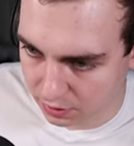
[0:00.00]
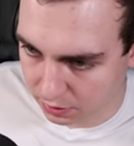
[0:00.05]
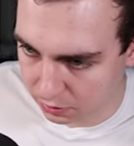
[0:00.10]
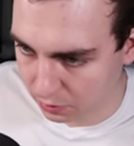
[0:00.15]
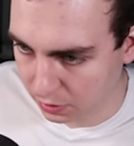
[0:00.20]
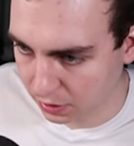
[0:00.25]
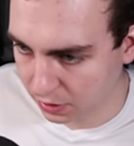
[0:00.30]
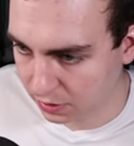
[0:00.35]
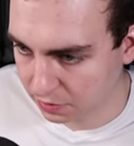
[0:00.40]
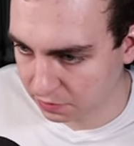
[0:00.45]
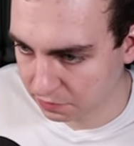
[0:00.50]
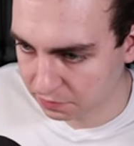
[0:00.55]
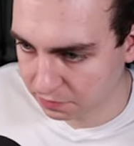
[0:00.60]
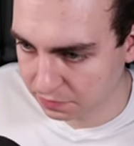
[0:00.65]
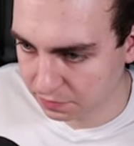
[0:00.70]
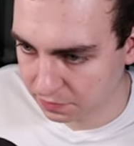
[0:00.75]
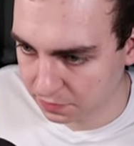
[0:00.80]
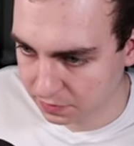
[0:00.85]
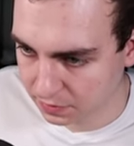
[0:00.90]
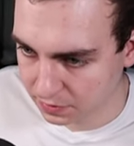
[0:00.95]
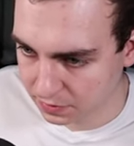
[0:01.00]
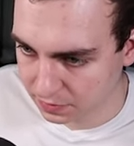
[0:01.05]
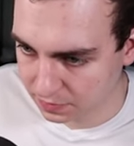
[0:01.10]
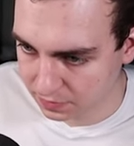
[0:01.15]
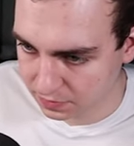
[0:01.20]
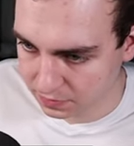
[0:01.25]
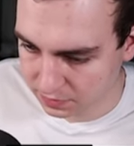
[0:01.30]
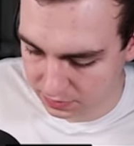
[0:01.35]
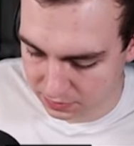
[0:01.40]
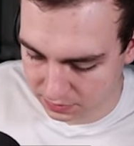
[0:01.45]
of
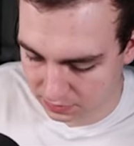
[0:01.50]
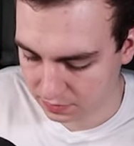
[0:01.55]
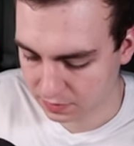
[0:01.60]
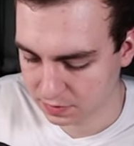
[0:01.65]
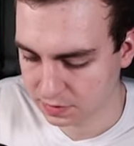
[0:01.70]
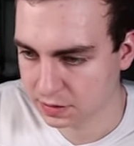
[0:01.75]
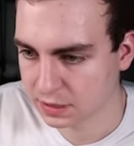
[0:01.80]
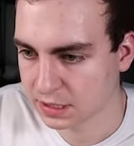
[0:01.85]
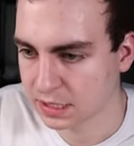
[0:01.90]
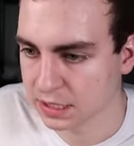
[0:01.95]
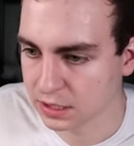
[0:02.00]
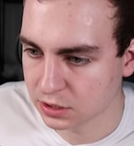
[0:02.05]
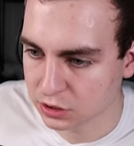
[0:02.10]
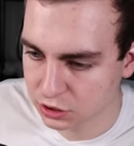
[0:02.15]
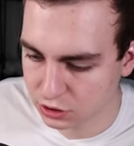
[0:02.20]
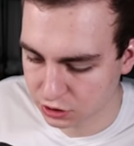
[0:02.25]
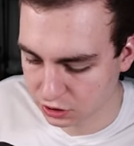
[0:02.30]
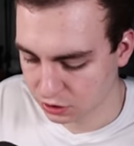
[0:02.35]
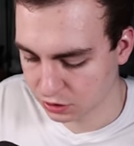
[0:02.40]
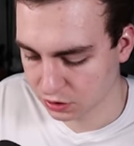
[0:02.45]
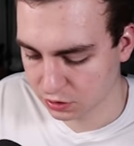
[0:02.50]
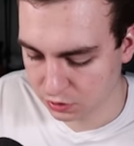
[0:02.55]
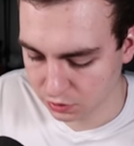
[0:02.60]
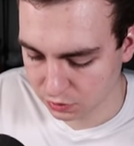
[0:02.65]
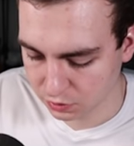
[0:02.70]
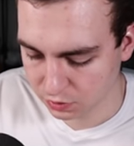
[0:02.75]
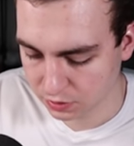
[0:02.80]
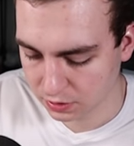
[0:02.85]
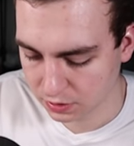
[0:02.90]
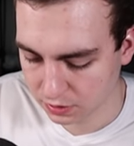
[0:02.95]

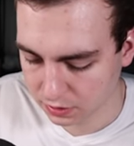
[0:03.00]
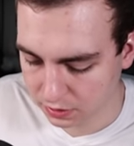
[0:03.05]
T2,